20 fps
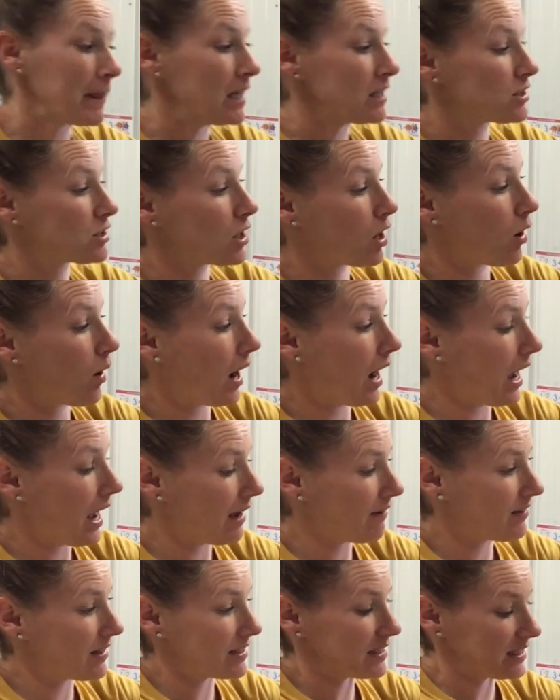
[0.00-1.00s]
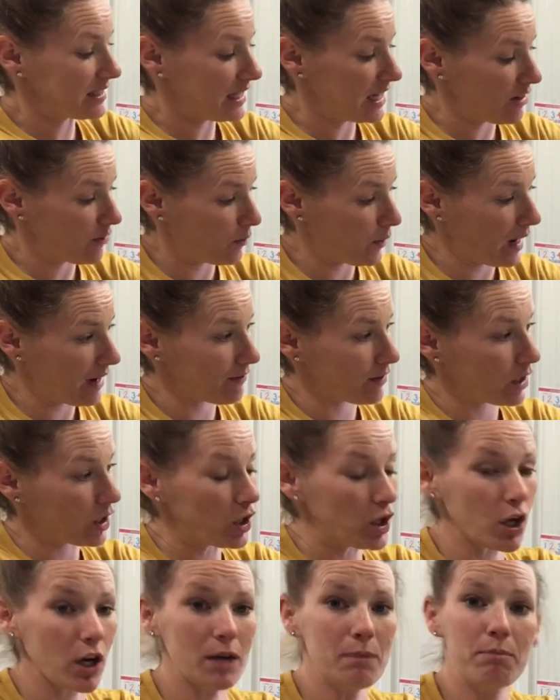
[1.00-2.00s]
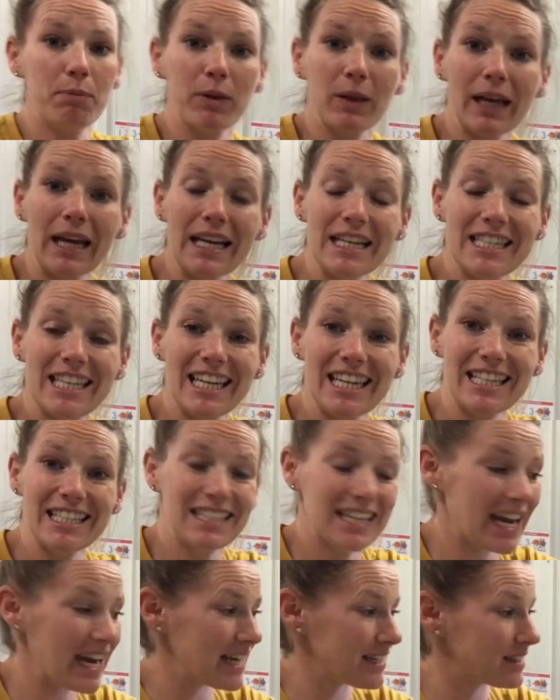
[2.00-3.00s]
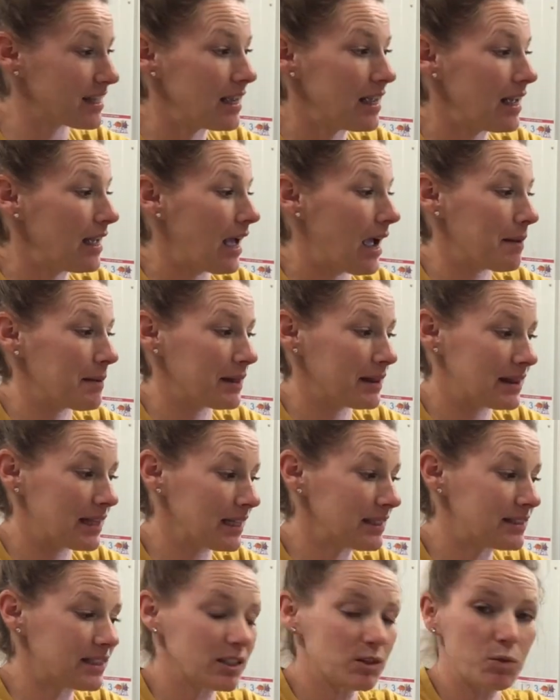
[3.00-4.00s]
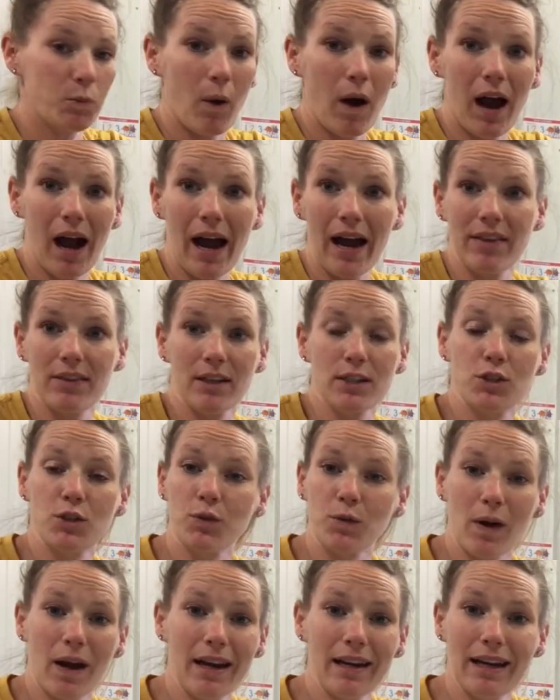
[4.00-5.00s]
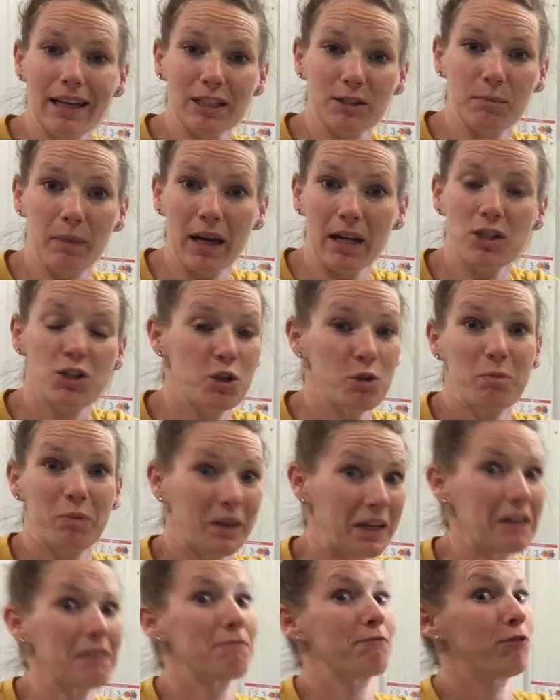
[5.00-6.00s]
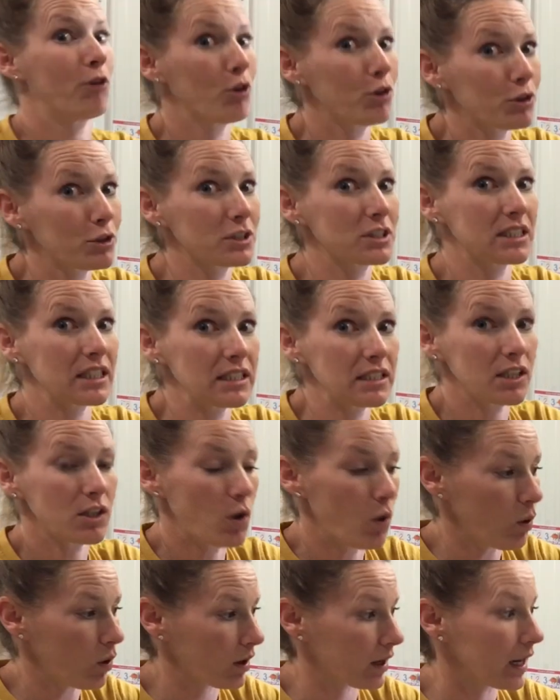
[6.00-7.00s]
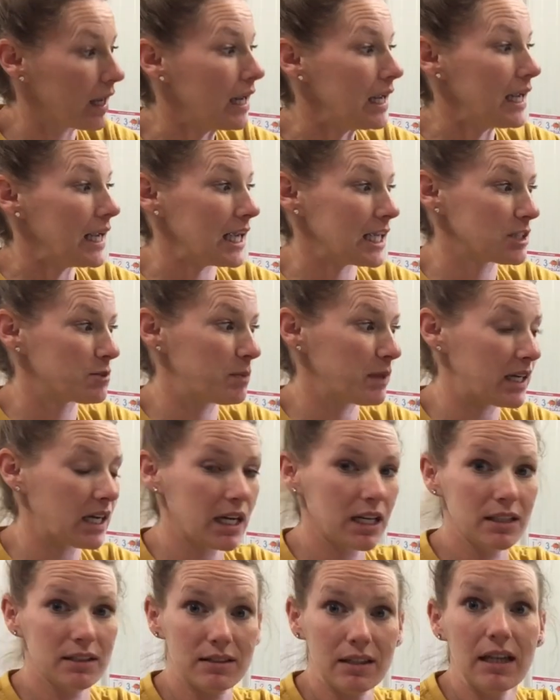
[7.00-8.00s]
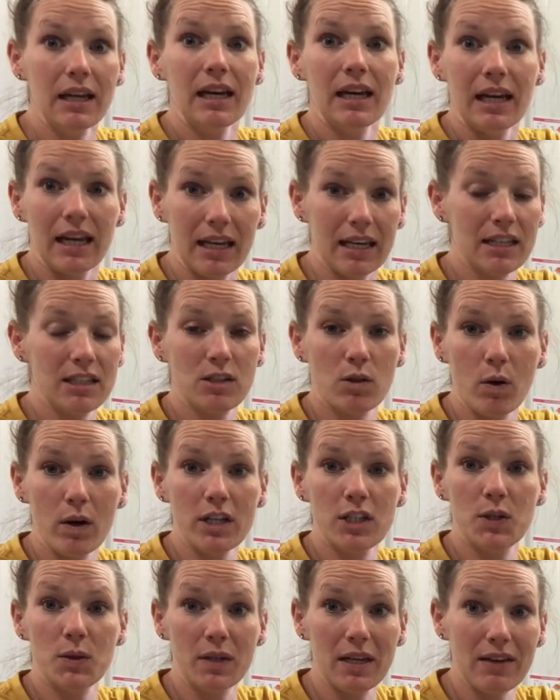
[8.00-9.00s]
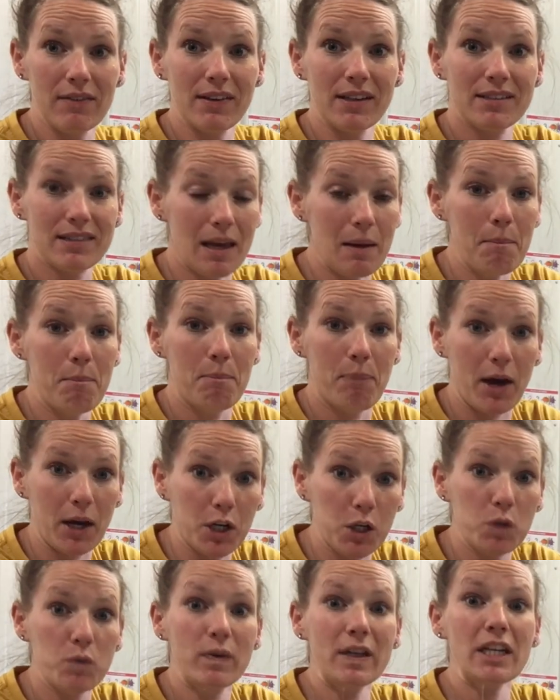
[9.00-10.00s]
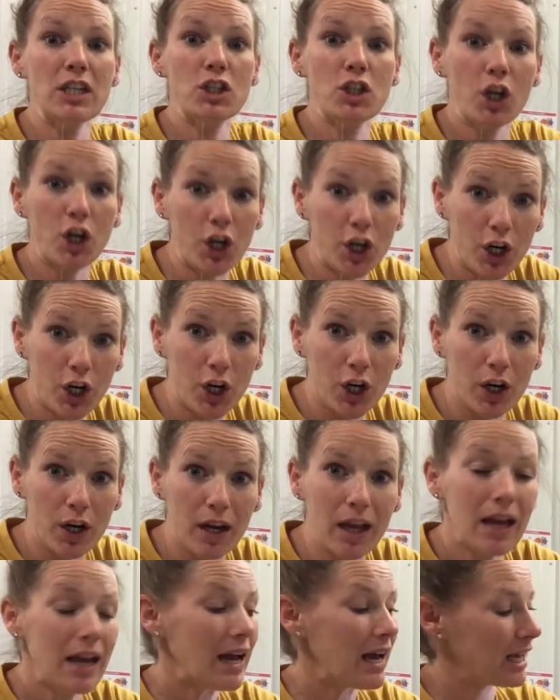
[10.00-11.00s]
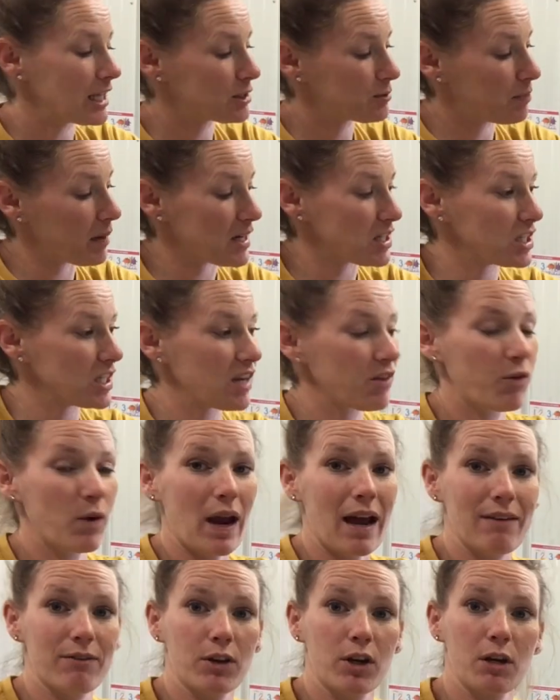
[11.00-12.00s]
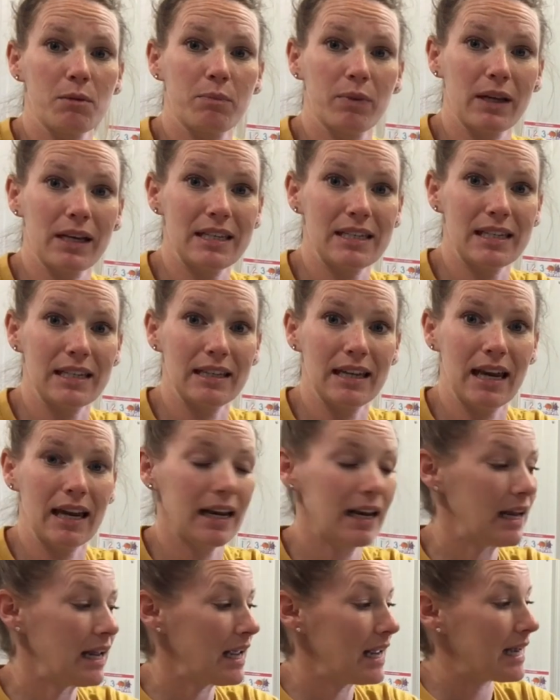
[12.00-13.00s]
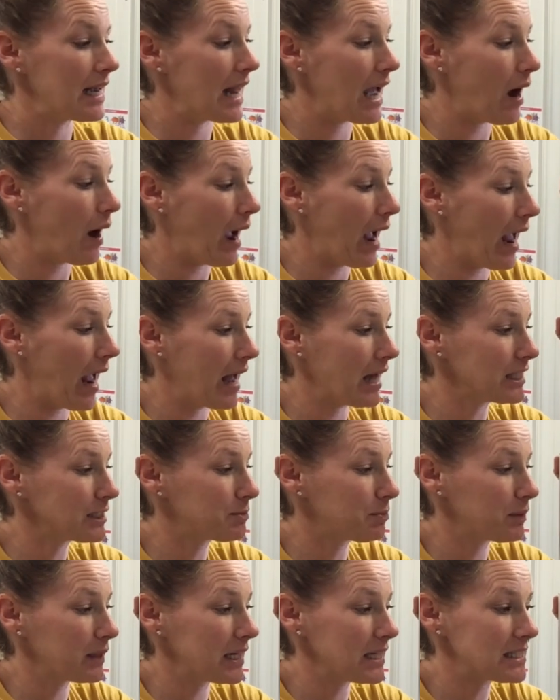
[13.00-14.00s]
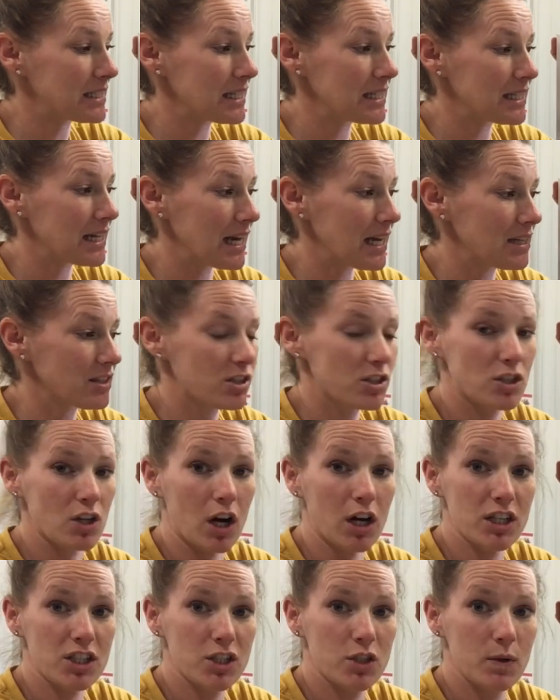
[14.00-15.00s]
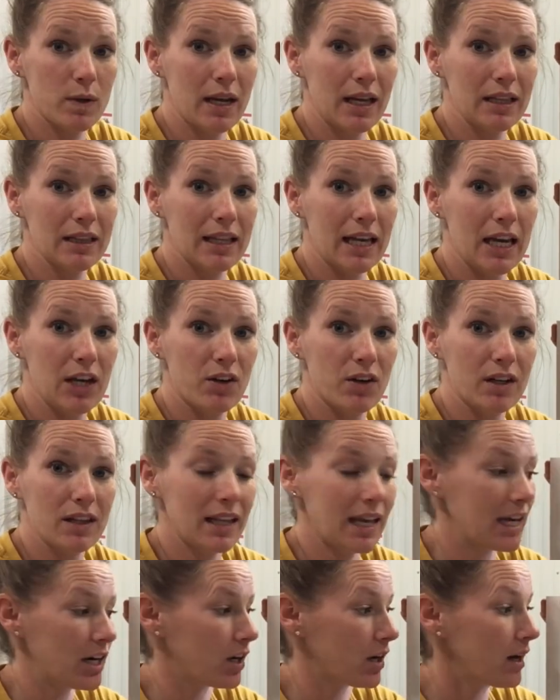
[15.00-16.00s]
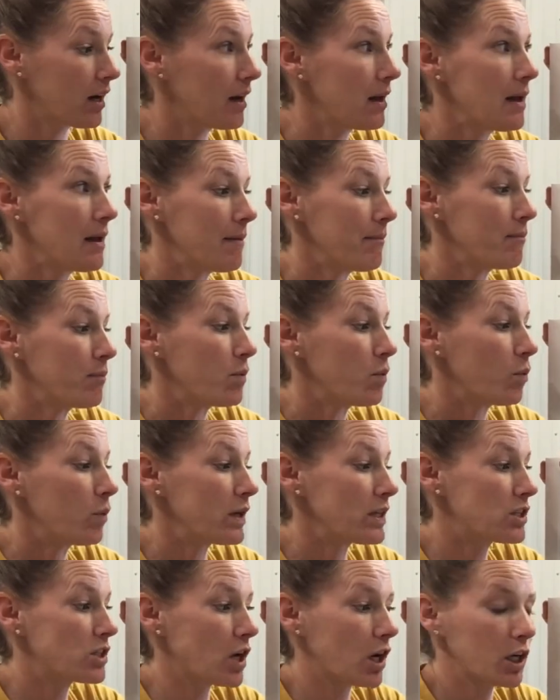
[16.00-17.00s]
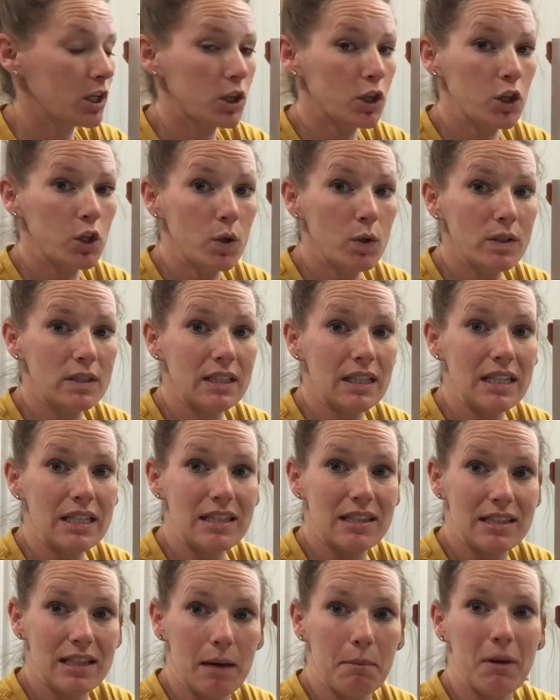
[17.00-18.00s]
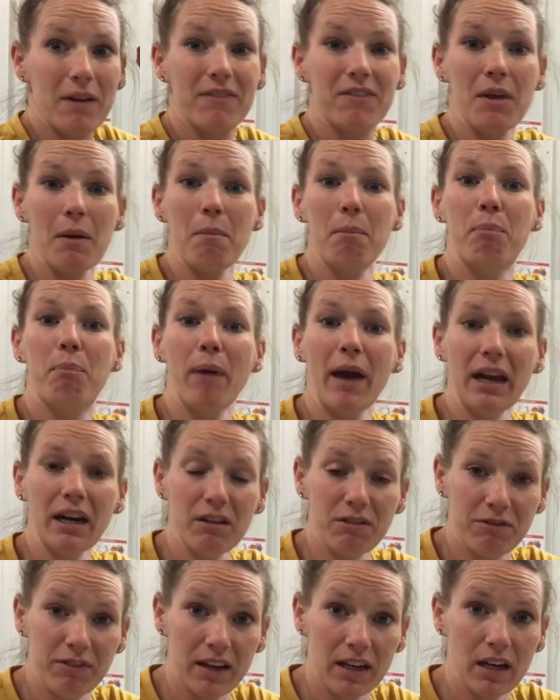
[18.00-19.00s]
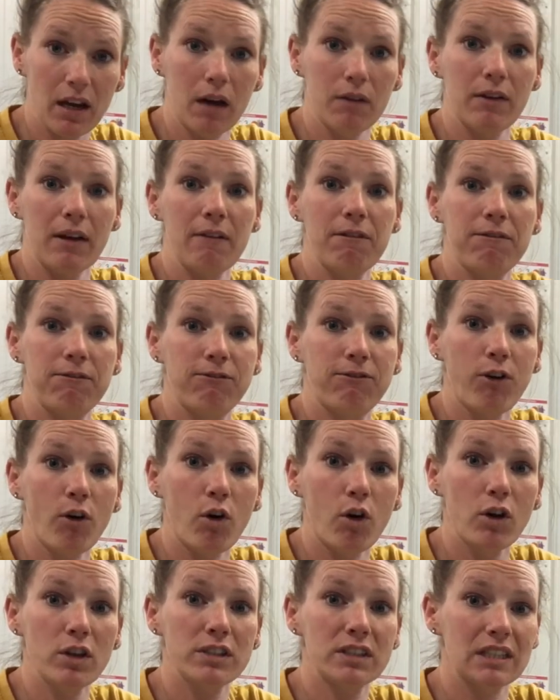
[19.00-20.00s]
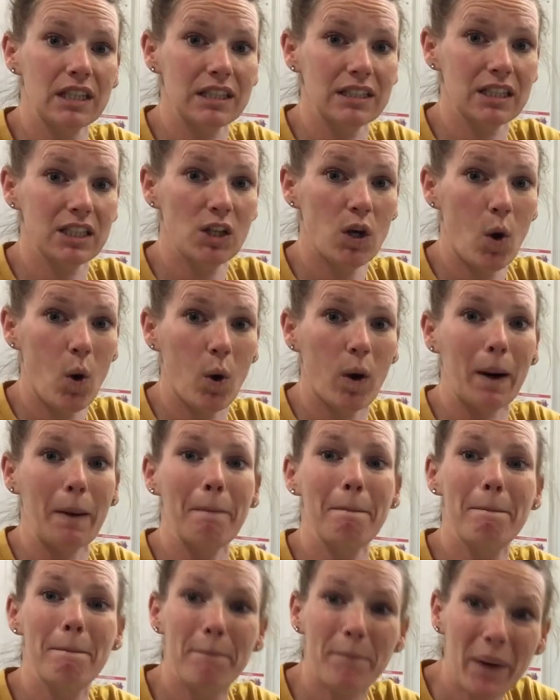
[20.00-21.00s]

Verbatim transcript: So obviously if we have a good planting date, I mean this is why the trend has been to plant fuller season corn is because it is going to give us a better return, especially if we have a good planting date. Now as planting date starts to get later and later, we start losing some of the benefit of a full season corn.